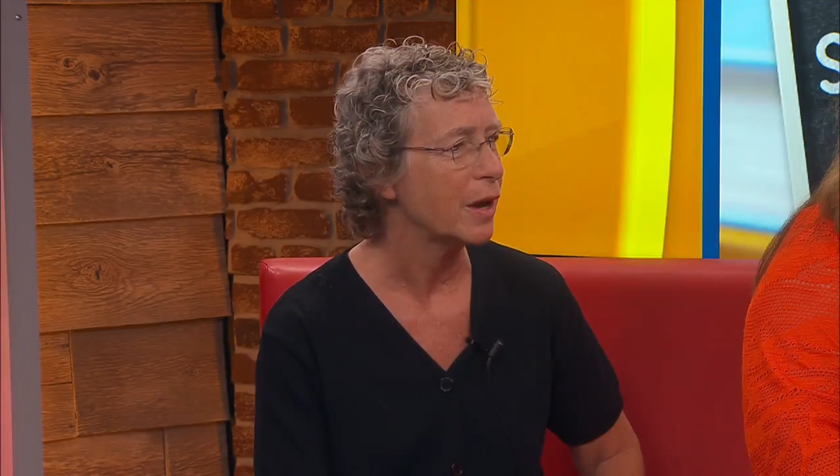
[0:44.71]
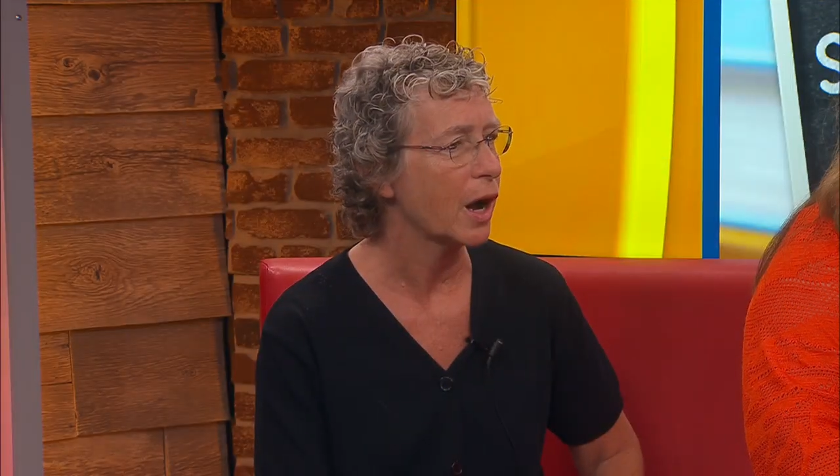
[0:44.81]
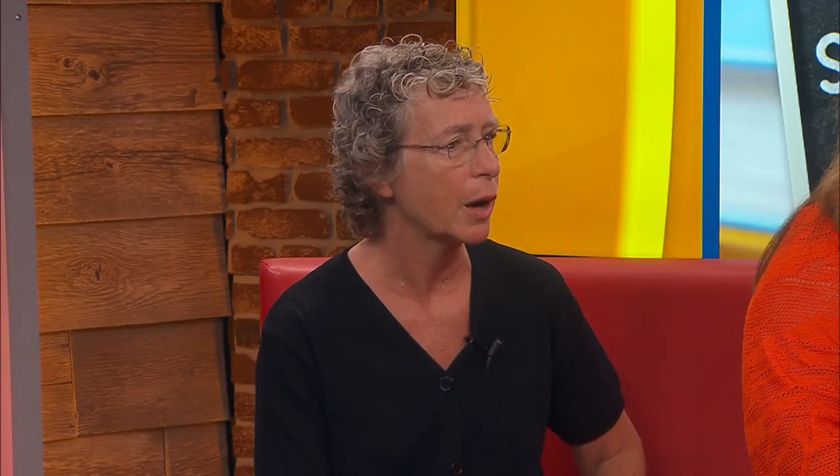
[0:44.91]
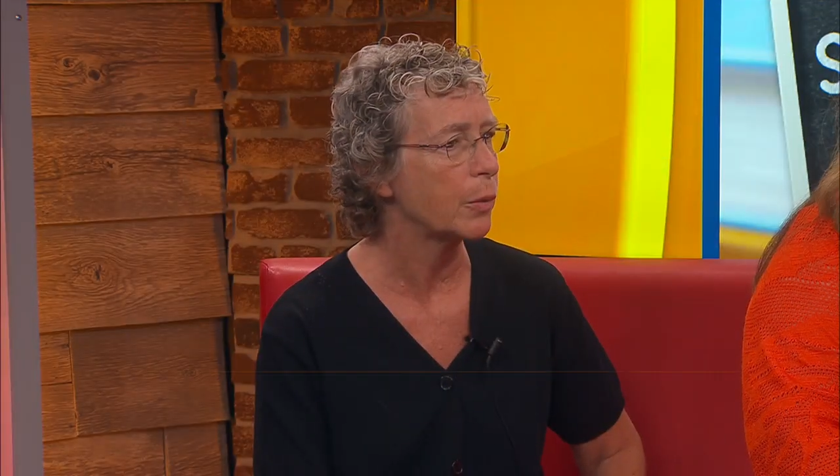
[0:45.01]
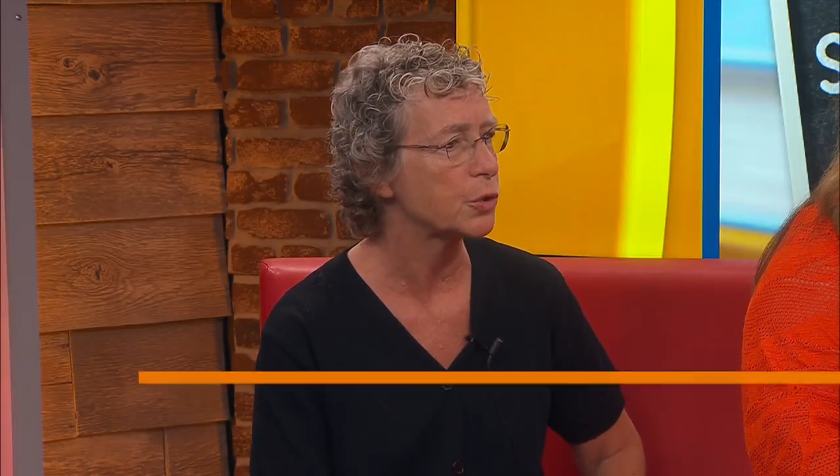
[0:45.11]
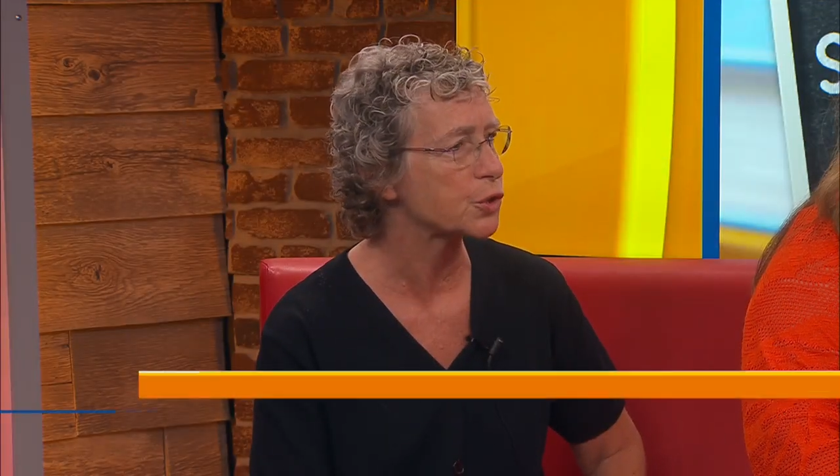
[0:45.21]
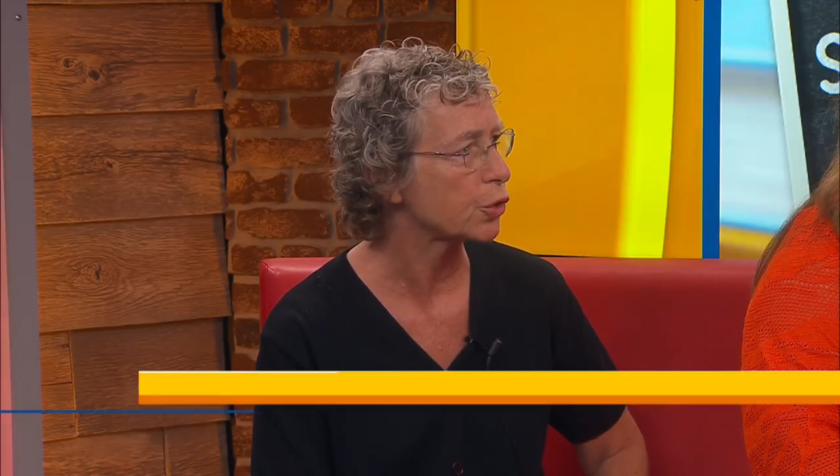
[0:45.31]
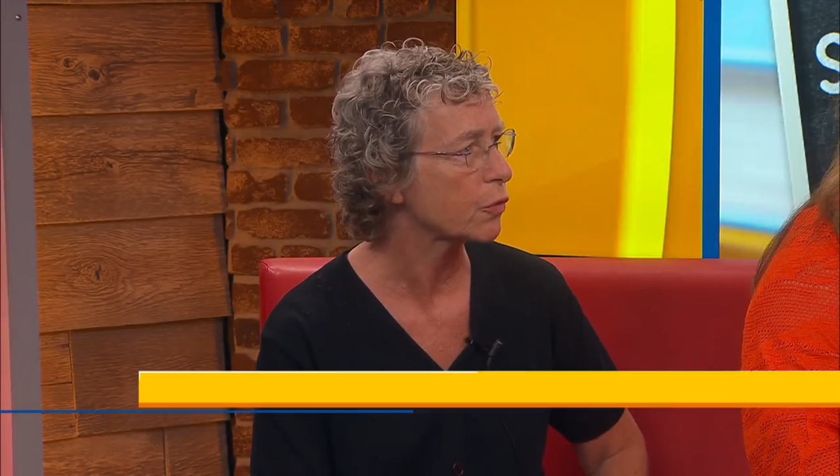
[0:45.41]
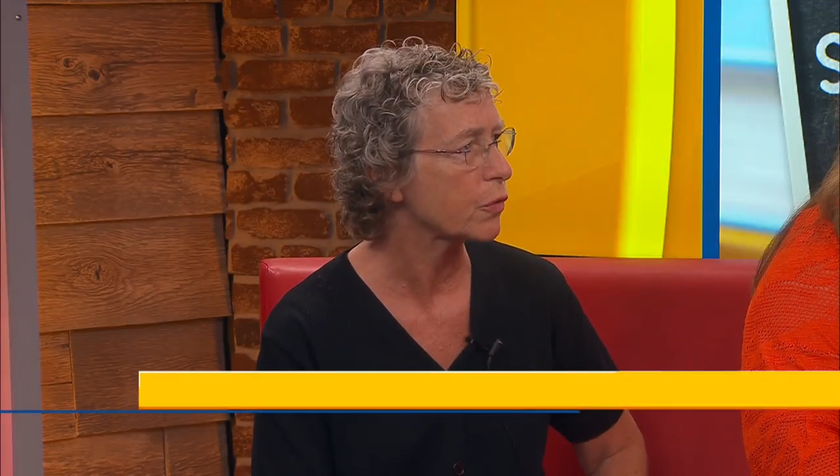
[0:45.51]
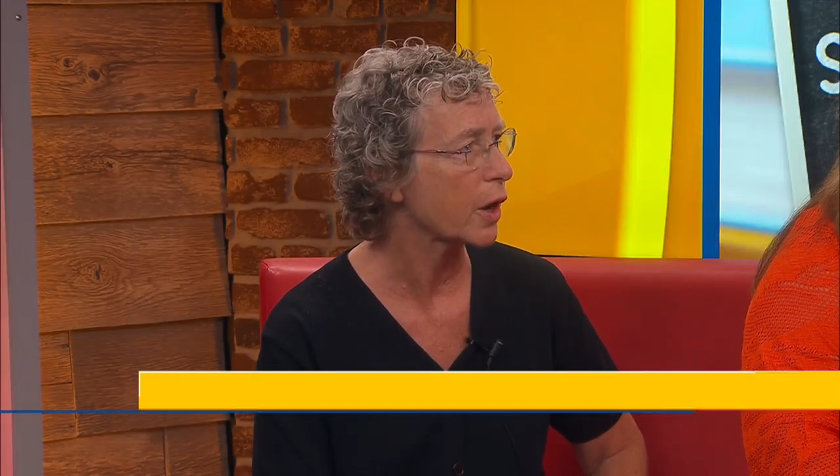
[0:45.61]
Uh, I uh-huh. was
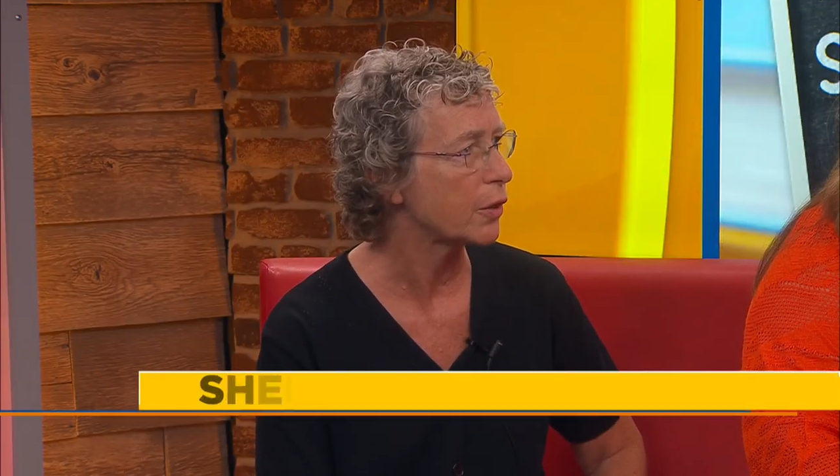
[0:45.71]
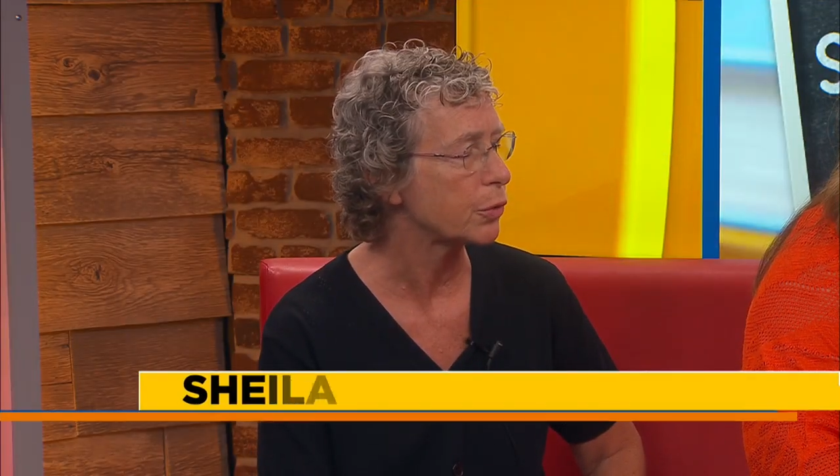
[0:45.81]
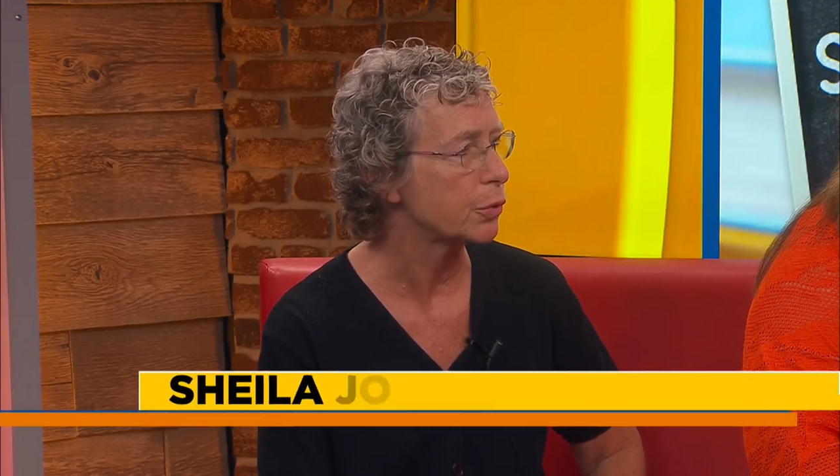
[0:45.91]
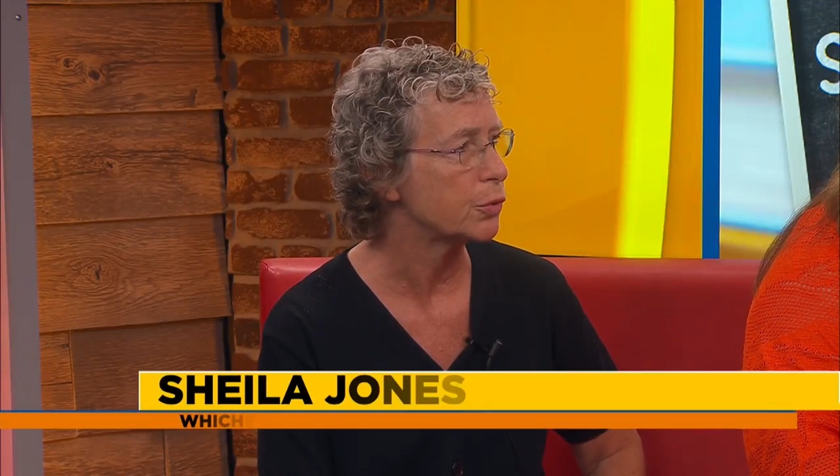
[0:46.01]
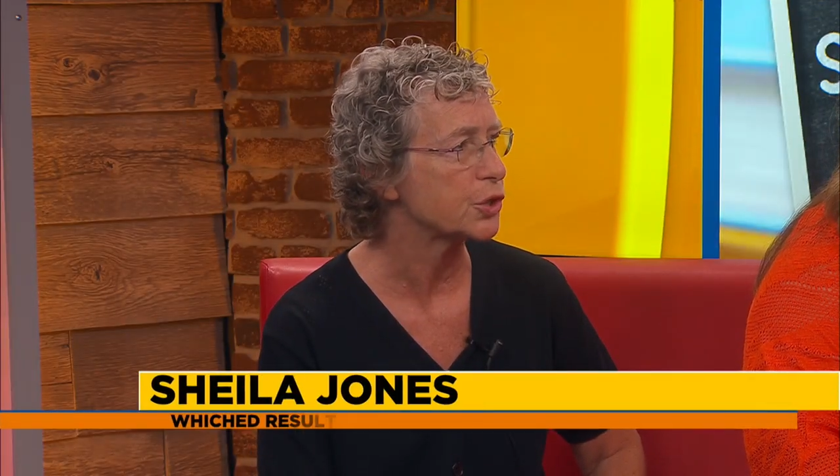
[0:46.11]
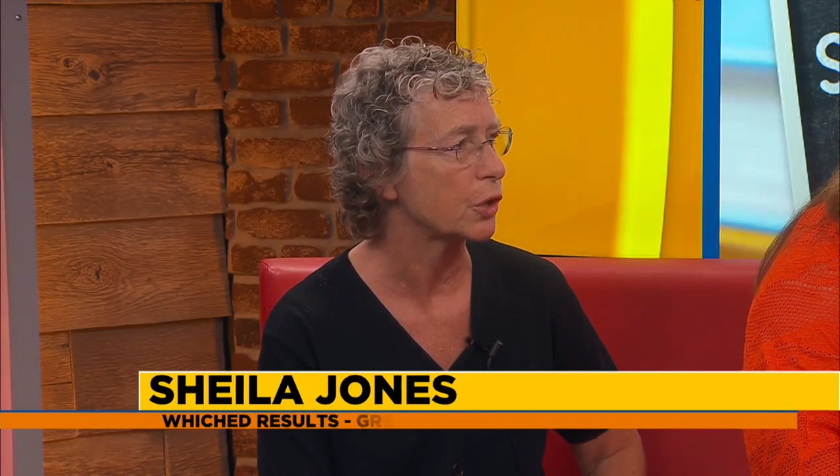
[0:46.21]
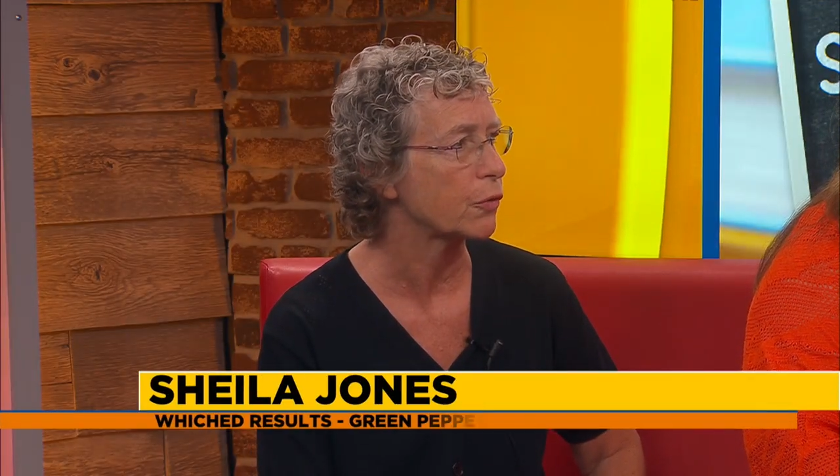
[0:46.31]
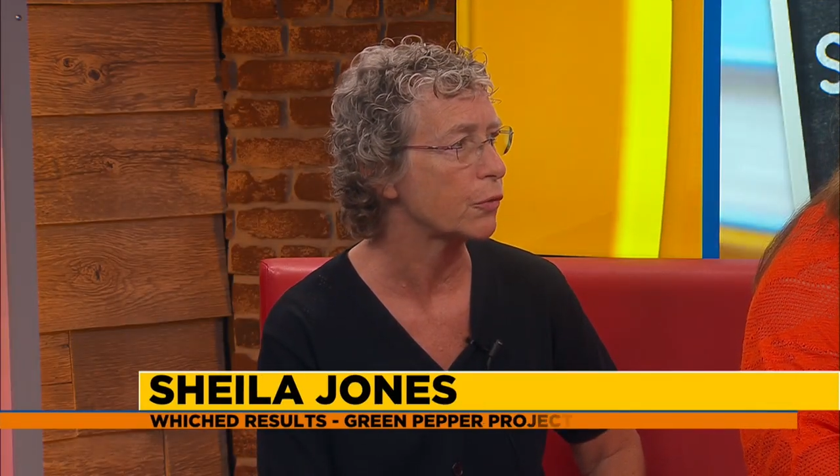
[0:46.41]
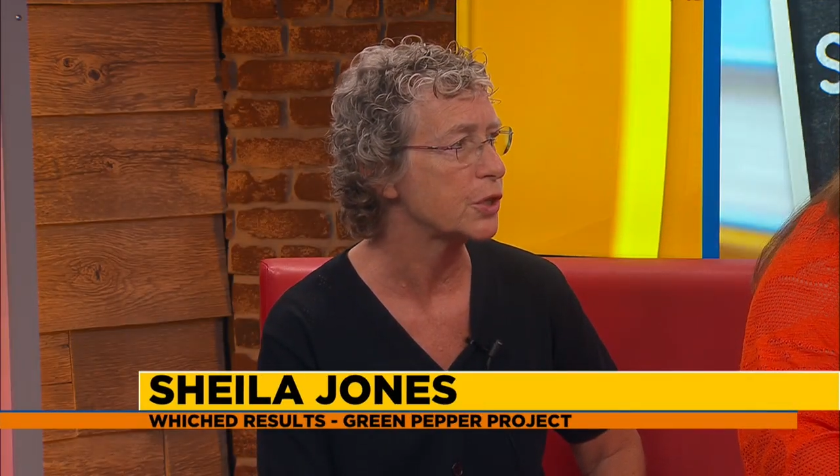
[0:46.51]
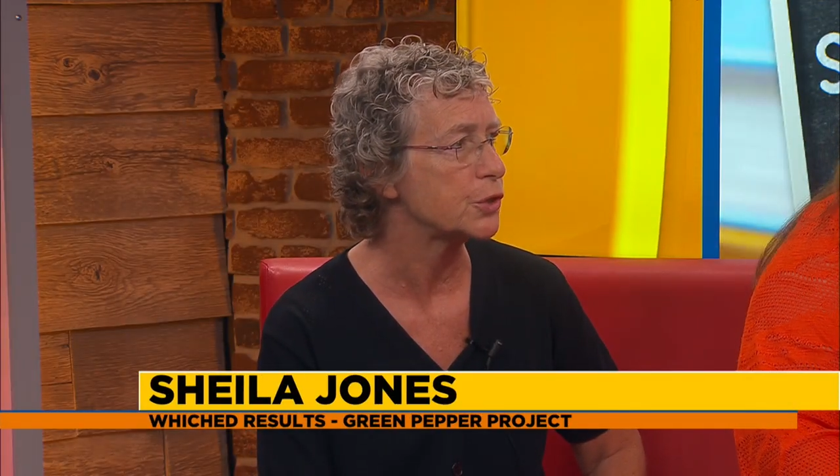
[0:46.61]
certified through Center
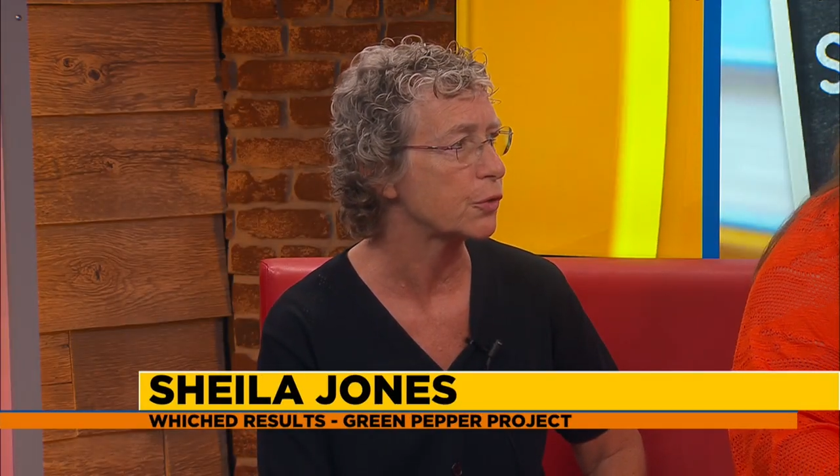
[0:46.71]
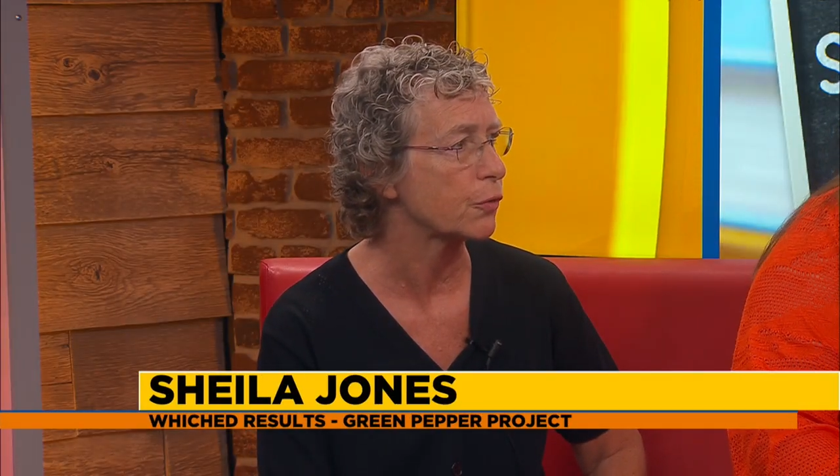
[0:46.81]
for Teacher